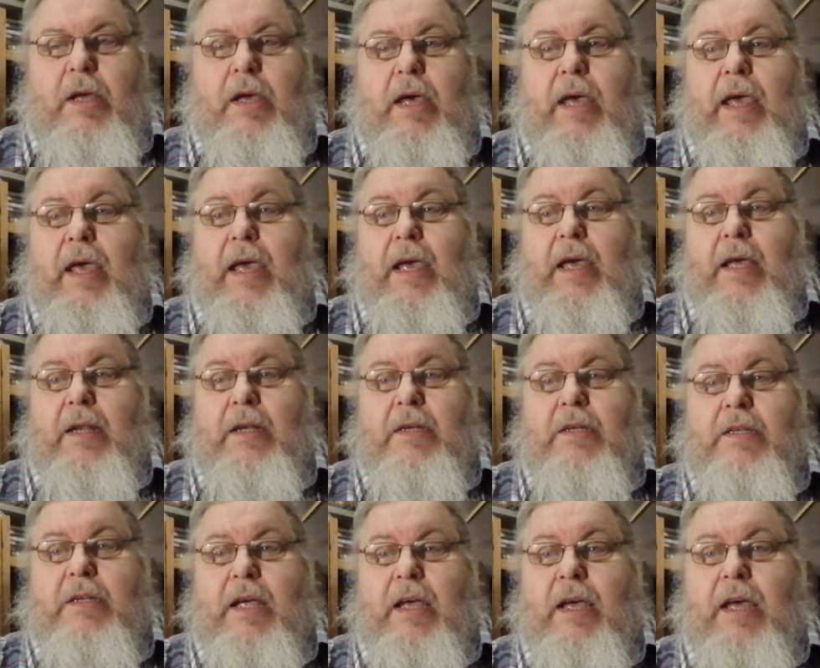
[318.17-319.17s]

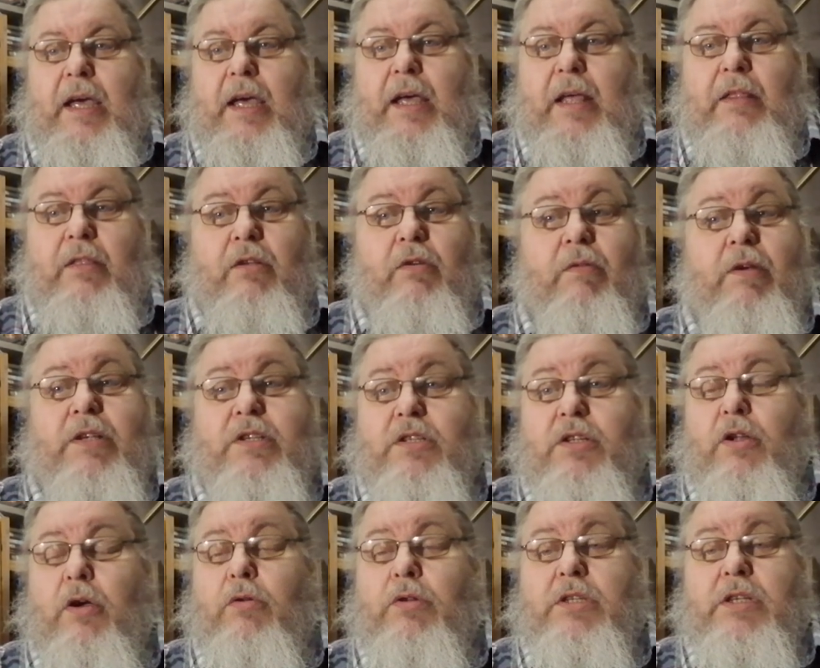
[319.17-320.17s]
And there is
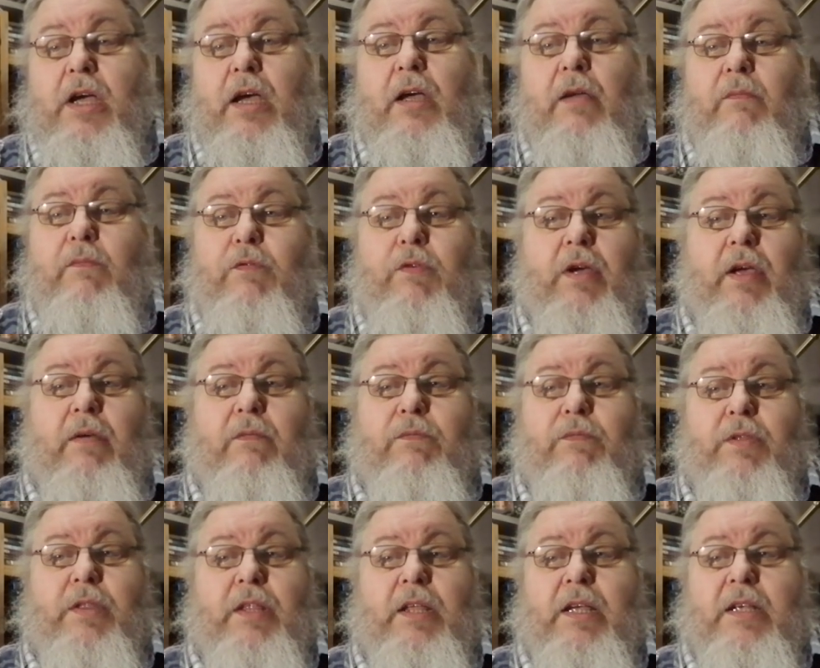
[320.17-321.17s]
no time frame
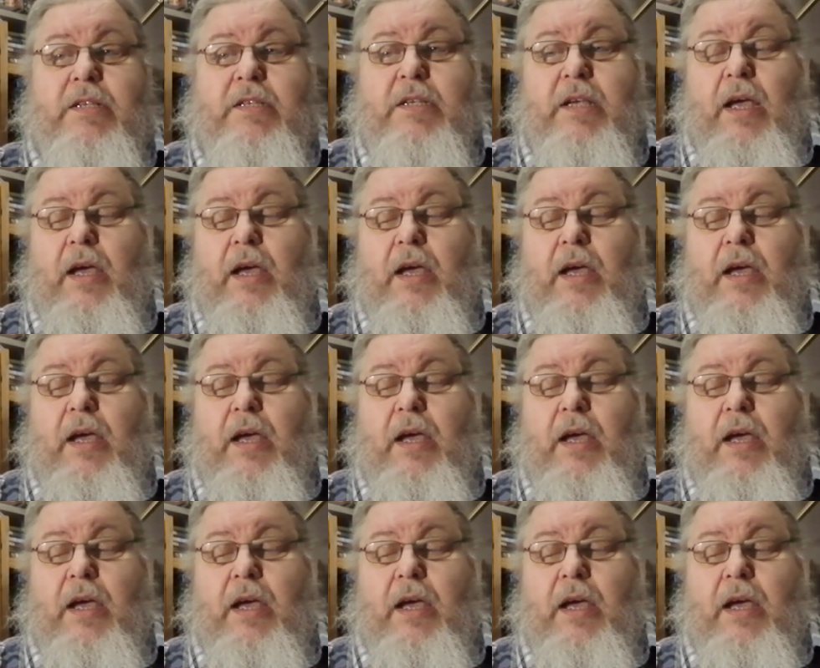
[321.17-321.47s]
for this.